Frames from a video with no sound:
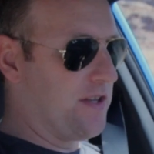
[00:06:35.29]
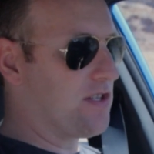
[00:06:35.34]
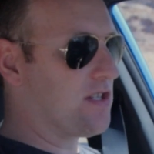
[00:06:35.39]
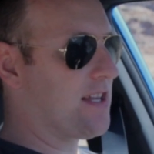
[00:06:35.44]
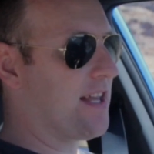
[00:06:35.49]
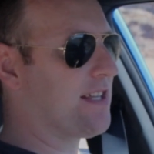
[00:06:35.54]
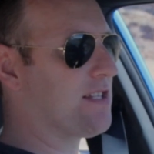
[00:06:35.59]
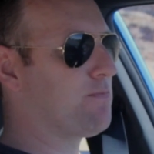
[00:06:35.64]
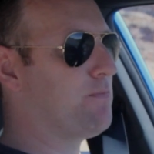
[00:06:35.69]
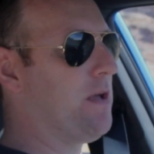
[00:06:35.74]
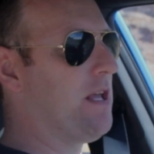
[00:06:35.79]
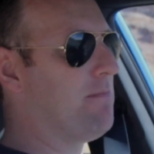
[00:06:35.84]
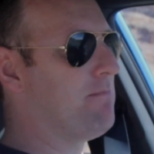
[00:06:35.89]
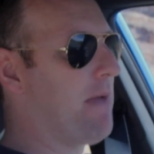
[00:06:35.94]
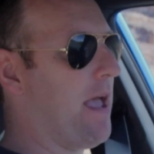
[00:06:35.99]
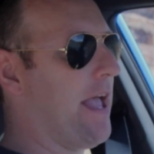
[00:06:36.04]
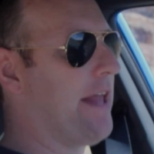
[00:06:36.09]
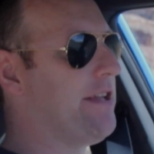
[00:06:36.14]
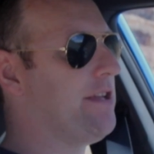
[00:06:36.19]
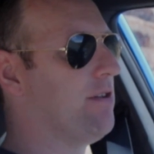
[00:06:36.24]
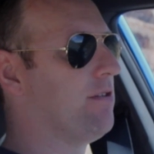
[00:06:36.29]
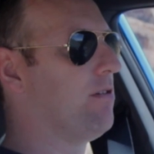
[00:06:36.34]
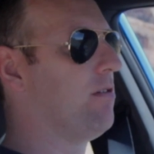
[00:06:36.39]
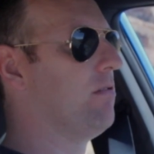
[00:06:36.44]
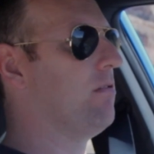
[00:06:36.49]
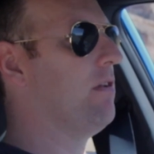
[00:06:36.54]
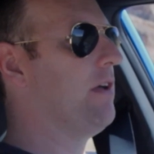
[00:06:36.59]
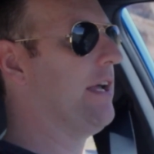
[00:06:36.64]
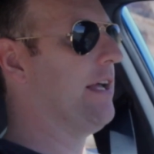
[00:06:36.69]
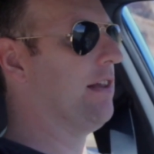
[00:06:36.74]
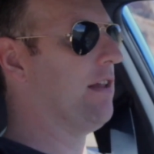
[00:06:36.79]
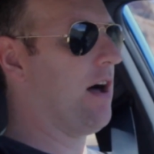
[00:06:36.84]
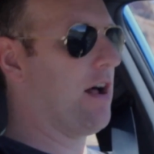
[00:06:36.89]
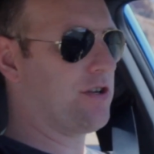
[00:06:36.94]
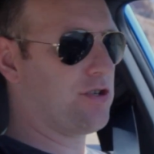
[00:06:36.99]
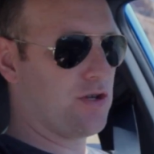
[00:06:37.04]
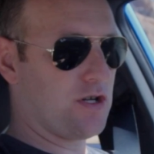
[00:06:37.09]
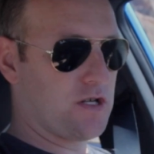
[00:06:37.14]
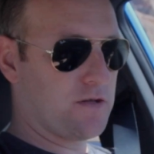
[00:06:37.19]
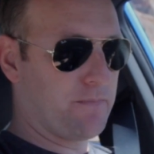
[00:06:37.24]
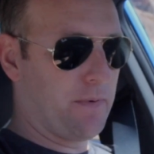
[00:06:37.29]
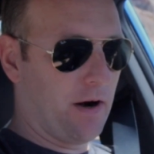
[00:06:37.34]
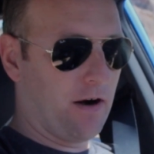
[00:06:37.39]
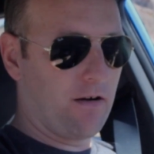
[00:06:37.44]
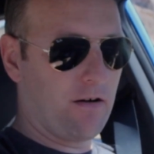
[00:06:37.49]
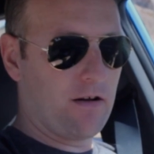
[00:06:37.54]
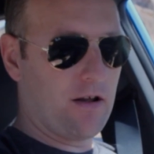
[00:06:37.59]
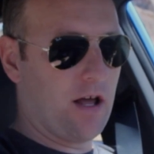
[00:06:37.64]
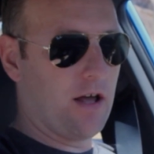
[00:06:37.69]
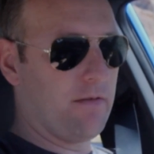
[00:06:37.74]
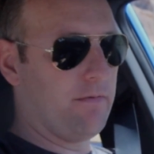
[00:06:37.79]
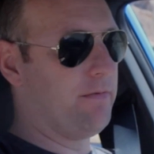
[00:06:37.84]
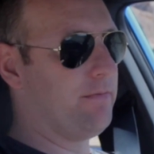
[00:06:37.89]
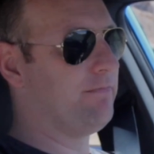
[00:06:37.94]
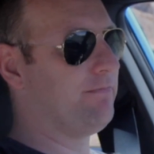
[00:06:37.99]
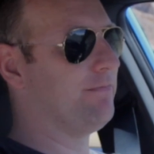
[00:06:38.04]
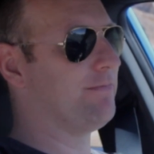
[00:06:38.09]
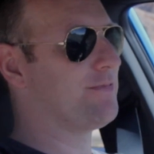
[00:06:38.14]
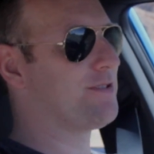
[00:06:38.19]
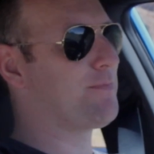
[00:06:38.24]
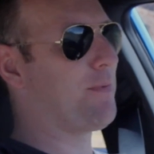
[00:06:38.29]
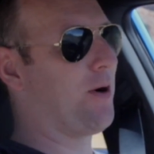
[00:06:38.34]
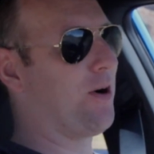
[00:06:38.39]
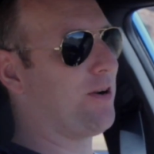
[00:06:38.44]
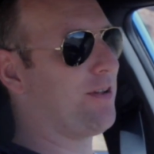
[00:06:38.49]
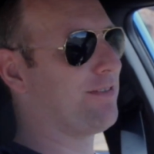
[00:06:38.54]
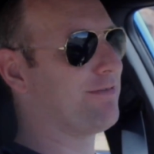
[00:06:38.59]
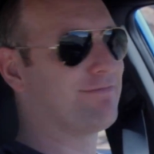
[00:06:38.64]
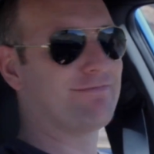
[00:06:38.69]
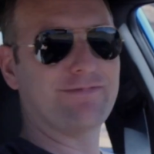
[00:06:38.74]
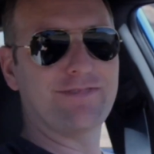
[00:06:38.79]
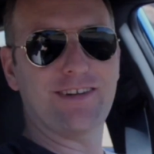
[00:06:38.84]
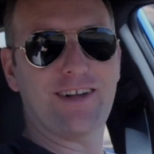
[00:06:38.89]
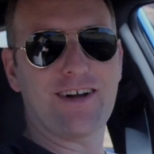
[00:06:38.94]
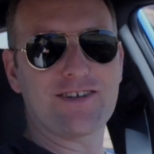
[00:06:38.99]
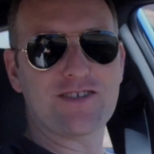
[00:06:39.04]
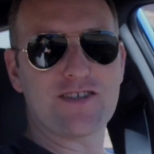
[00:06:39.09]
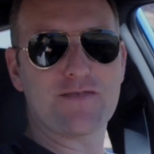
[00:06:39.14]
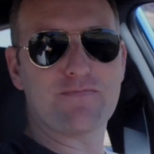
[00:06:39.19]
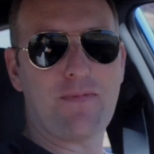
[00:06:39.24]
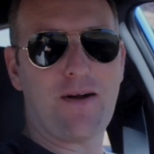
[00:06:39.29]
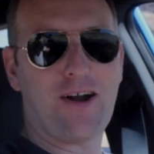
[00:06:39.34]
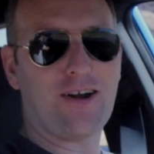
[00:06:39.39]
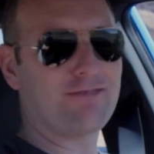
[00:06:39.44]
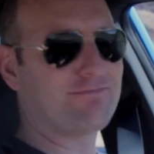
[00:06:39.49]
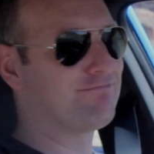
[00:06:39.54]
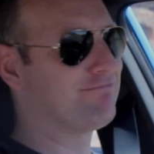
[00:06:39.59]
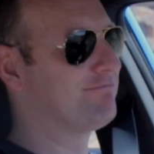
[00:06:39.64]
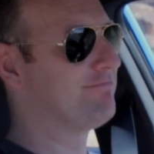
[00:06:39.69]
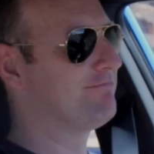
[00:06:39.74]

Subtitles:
6-speed manual Elantra Sport, Elantra Sport, Elantra Sport.